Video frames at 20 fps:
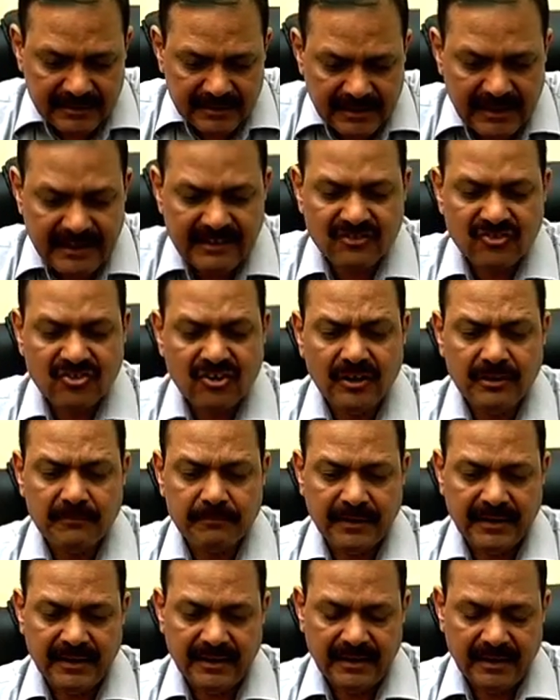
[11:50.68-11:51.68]
it should
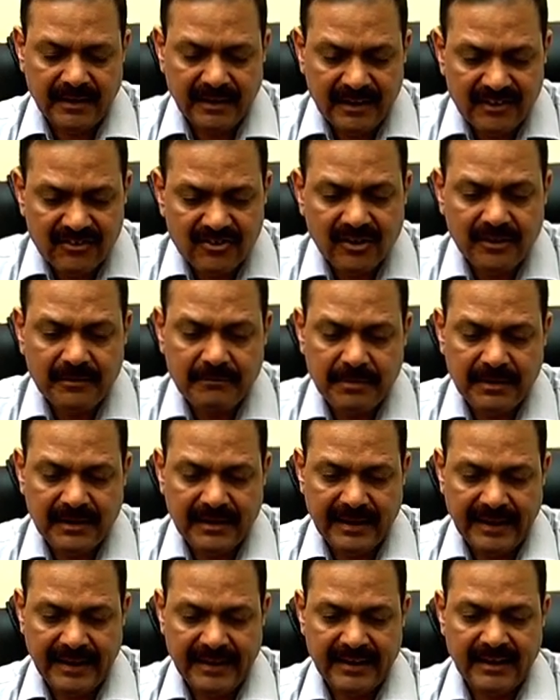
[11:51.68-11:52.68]
be
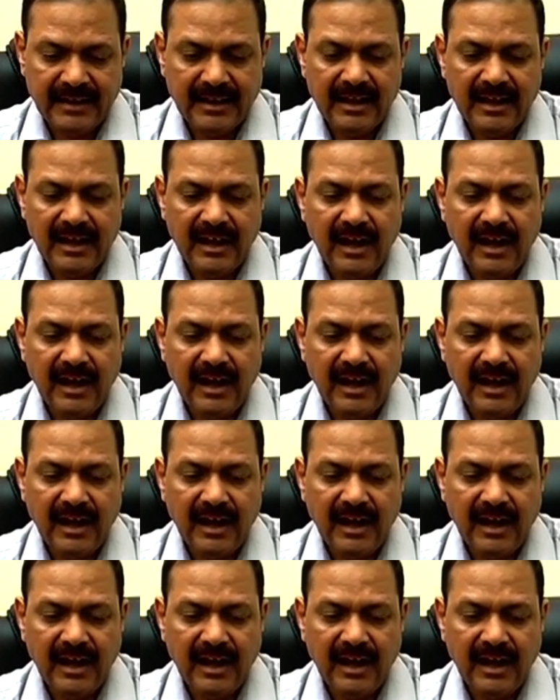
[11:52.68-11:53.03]
like